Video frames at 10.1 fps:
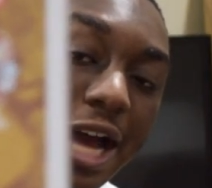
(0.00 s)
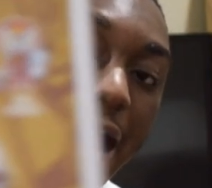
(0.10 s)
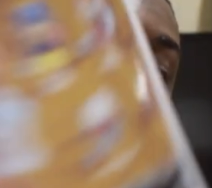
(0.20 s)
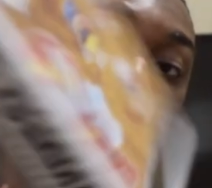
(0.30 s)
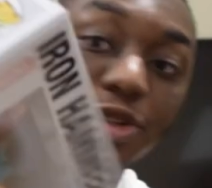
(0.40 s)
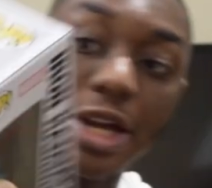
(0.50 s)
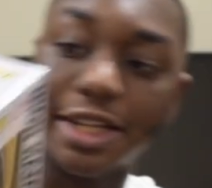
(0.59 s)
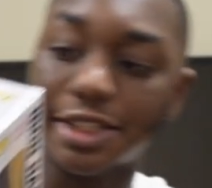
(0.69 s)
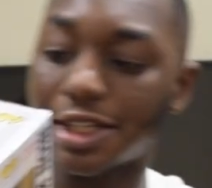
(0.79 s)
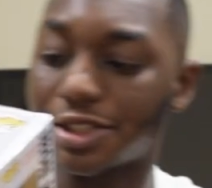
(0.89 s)
I'm gonna try to
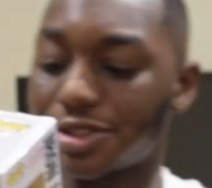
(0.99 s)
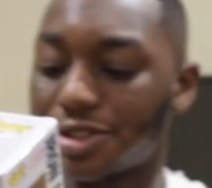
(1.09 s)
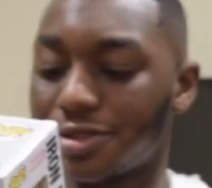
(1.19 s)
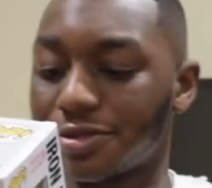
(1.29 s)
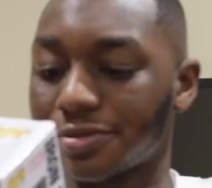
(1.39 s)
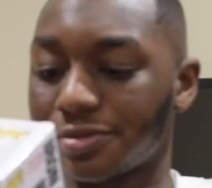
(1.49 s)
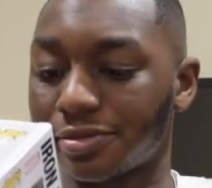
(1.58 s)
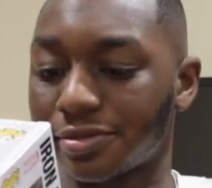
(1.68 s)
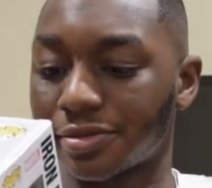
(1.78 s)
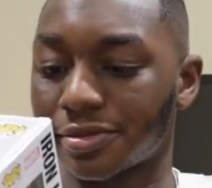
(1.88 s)
get the other two.
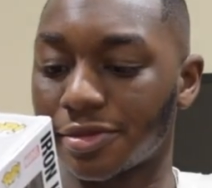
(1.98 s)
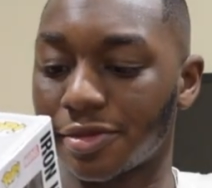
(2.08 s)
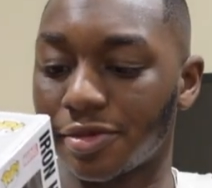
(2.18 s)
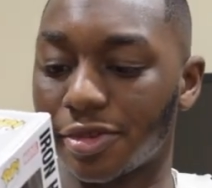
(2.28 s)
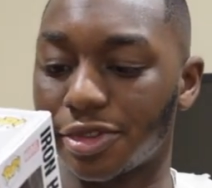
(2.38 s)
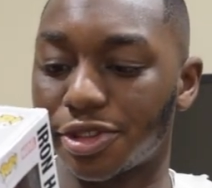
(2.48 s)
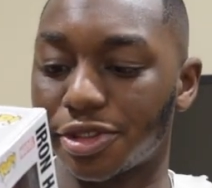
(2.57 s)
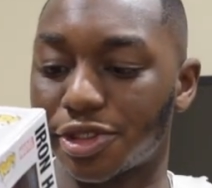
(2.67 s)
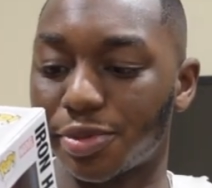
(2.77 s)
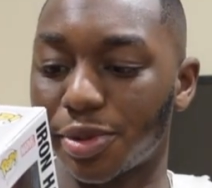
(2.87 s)
The
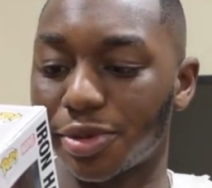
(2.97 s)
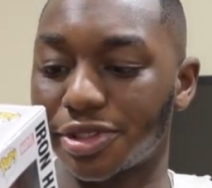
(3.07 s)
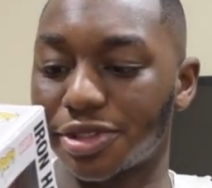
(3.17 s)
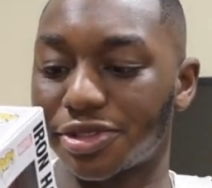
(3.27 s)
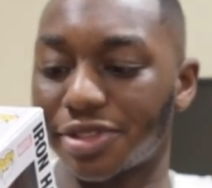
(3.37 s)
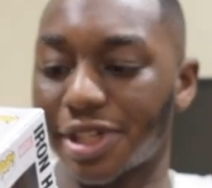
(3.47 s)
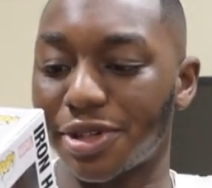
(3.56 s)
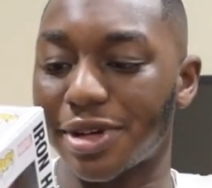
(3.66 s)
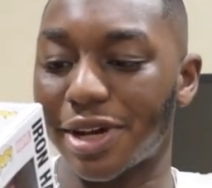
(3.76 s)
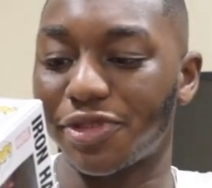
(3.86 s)
Soldier Supreme was interesting. I
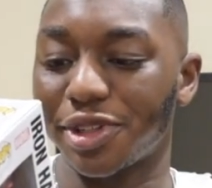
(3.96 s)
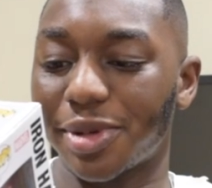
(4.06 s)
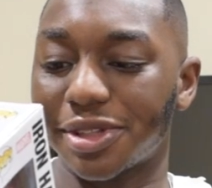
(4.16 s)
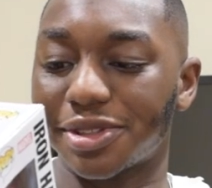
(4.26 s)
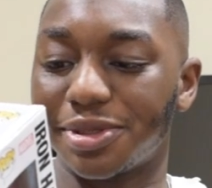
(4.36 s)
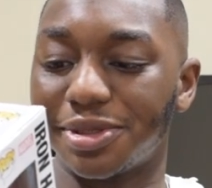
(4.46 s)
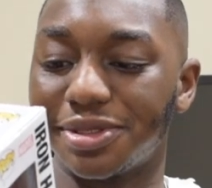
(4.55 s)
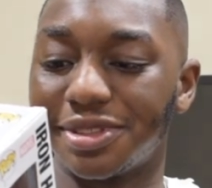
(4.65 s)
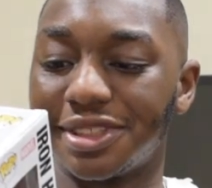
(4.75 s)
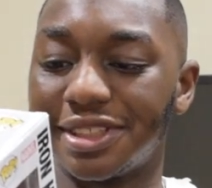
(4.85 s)
don't know how I feel about the
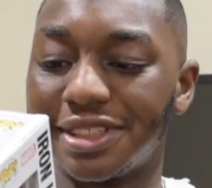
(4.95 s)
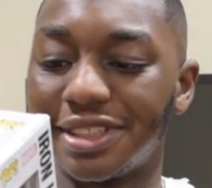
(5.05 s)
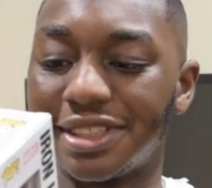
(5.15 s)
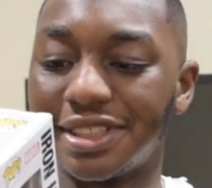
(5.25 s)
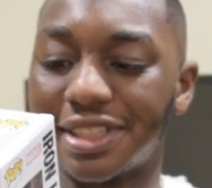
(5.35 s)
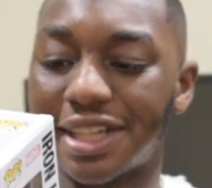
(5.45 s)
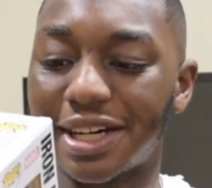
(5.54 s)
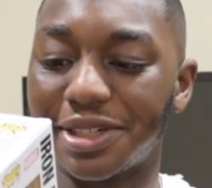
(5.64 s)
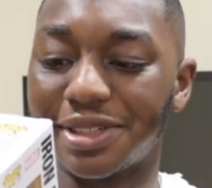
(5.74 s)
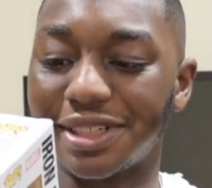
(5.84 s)
whole
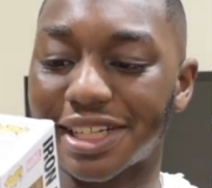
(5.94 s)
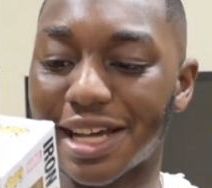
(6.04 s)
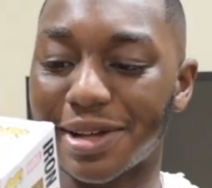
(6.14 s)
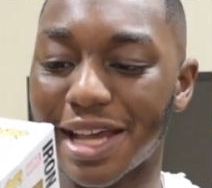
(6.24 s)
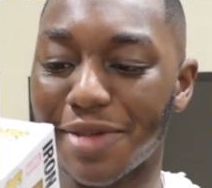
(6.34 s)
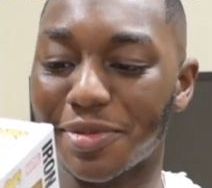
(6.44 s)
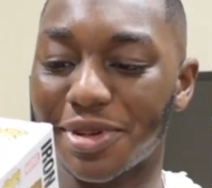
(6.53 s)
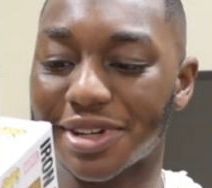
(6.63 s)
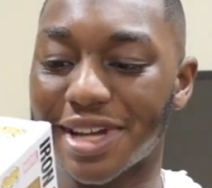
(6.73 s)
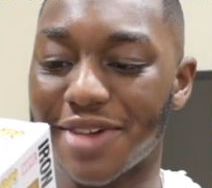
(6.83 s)
how uh, Cap- Captain
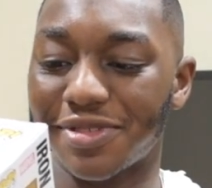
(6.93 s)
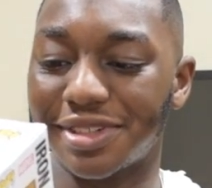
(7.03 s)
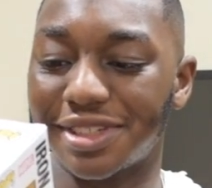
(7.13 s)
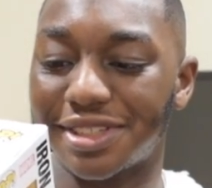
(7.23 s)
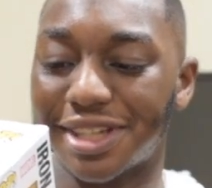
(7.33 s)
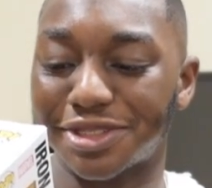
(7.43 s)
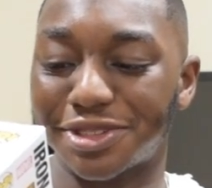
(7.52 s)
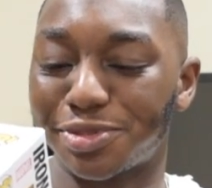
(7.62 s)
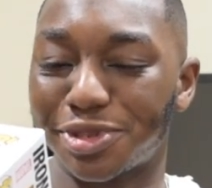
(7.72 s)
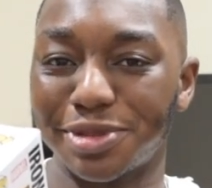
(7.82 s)
America having uh, Doctor
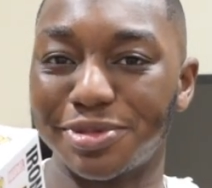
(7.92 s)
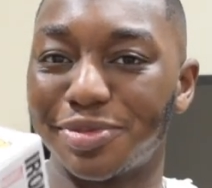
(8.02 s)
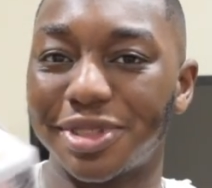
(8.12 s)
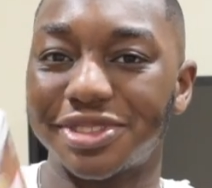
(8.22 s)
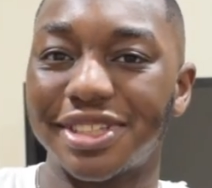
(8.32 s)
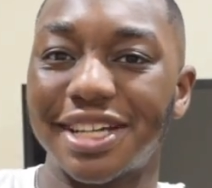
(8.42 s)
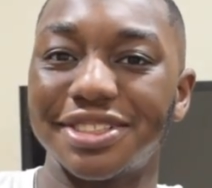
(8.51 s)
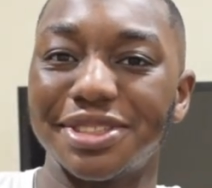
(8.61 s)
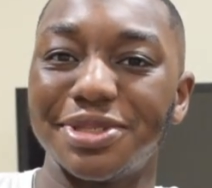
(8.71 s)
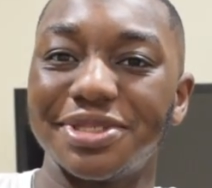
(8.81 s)
Supreme's mustache
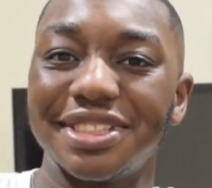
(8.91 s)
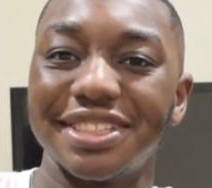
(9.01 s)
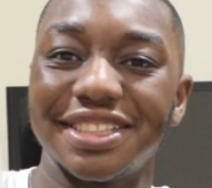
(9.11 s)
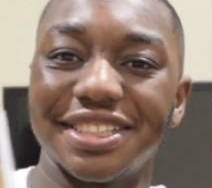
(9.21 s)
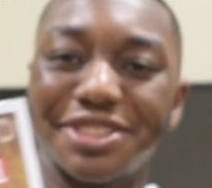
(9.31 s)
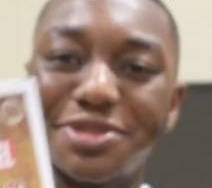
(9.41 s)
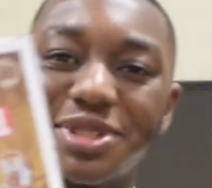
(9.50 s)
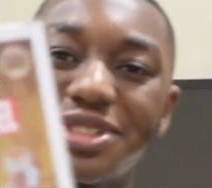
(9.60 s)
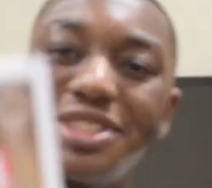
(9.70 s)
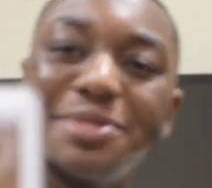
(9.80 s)
and goatee thing. It looks
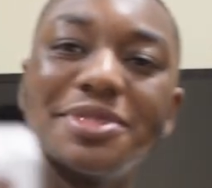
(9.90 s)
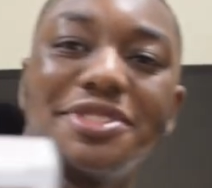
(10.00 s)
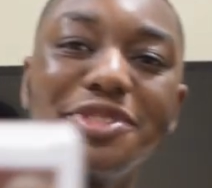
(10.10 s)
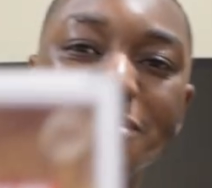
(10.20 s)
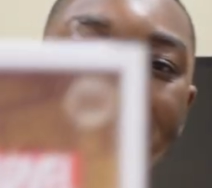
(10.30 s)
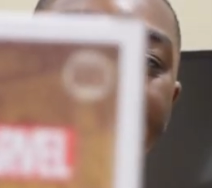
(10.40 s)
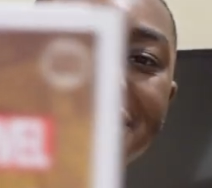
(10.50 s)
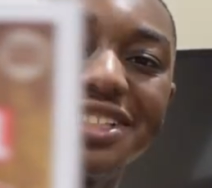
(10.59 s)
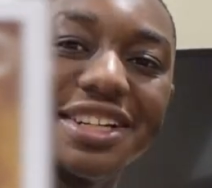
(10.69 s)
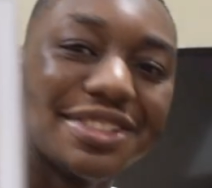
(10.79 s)
weird on him because he's
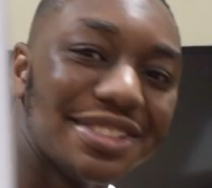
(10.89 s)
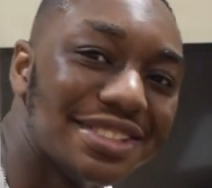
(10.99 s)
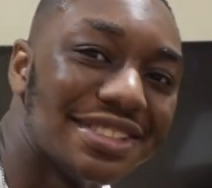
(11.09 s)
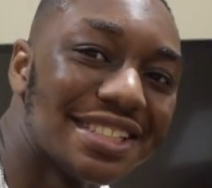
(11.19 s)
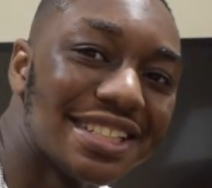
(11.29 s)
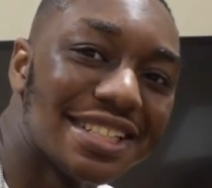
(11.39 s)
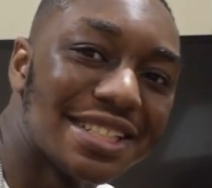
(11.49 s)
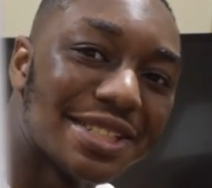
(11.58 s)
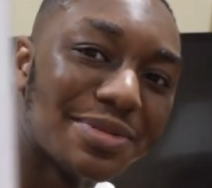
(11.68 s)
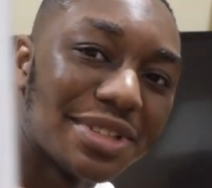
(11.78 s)
blonde. I don't know,
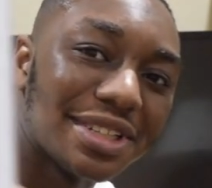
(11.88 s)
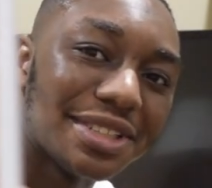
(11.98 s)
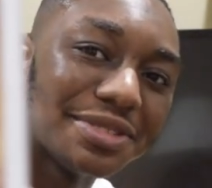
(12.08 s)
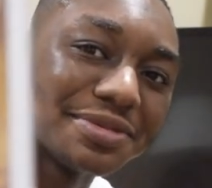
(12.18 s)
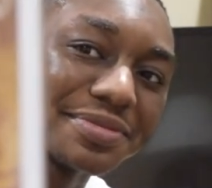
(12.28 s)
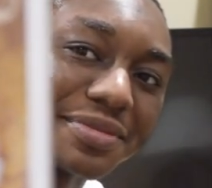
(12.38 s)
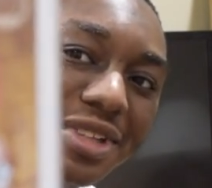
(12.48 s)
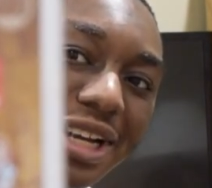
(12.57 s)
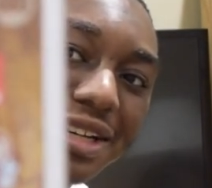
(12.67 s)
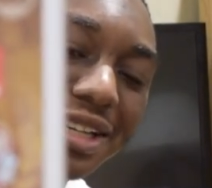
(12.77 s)
but uh,
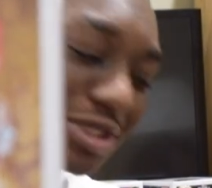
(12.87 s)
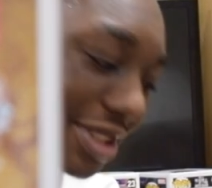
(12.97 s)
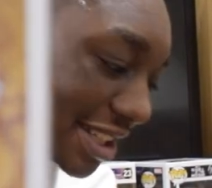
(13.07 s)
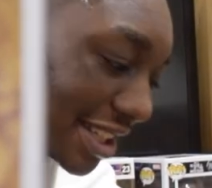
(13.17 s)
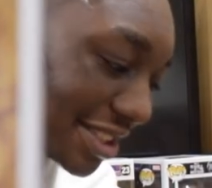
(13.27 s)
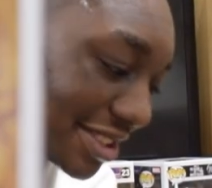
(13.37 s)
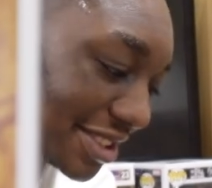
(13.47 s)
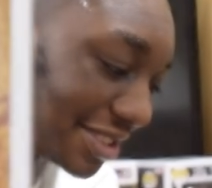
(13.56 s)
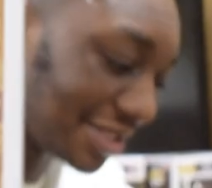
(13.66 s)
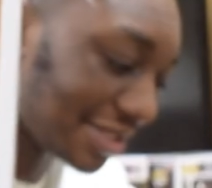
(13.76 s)
I'll, I'll try to get it
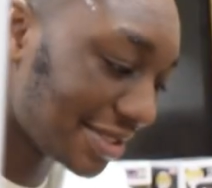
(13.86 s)
though.